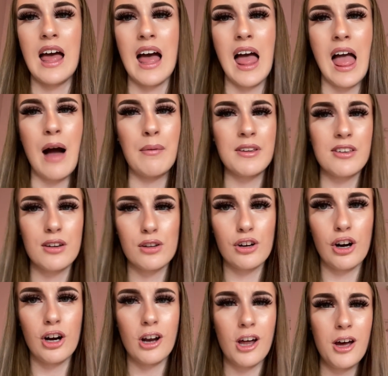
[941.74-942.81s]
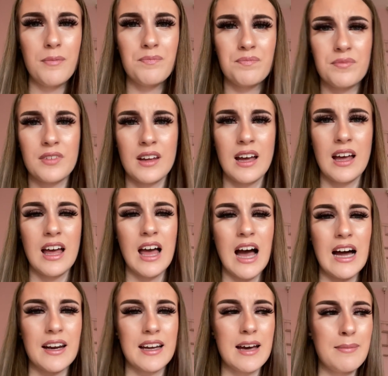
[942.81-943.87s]
I went to the toilet
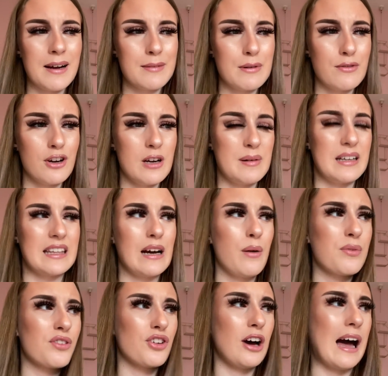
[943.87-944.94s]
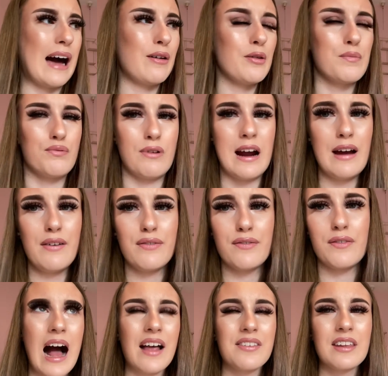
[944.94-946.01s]
and I came back in my room and now I'm so out of breath.
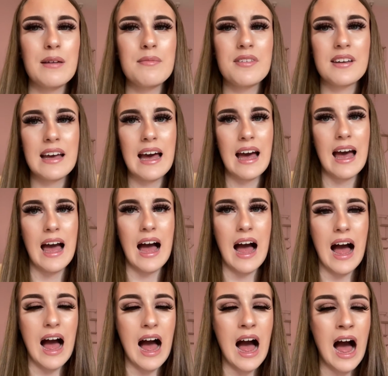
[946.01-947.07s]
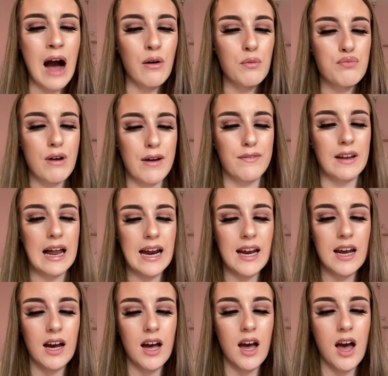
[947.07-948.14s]
I seem to get out of breath
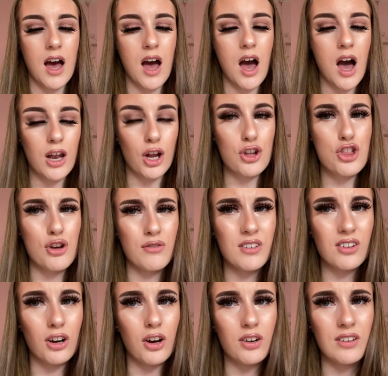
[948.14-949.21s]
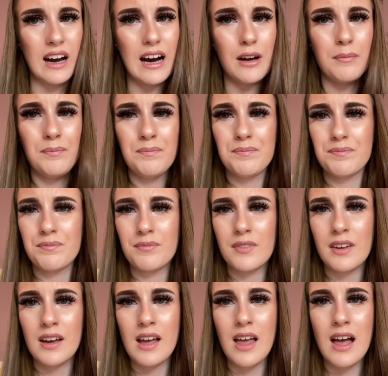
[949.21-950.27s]
like a lot during this lockdown.
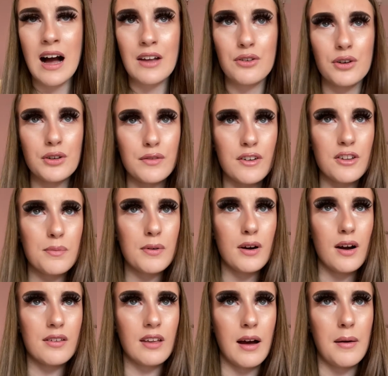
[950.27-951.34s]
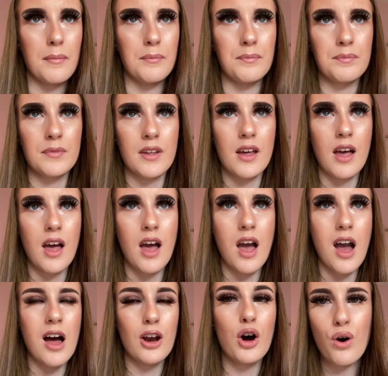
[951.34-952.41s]
I don't know if it's because I'm
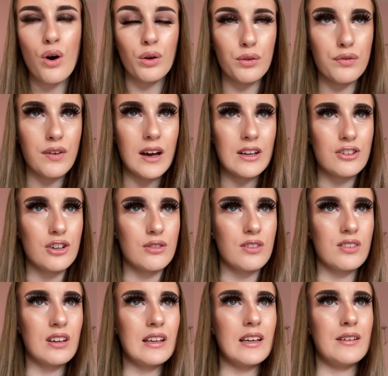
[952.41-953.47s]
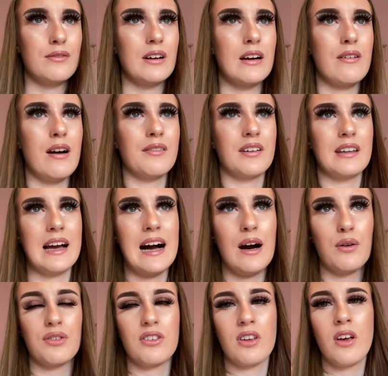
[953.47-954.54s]
a lot unfit due to sitting around in the
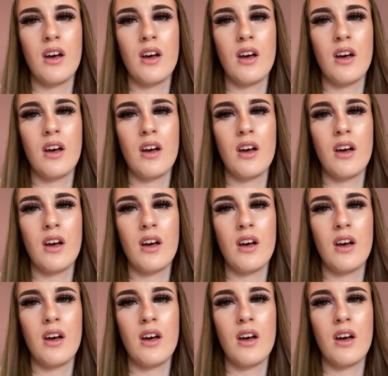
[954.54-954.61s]
house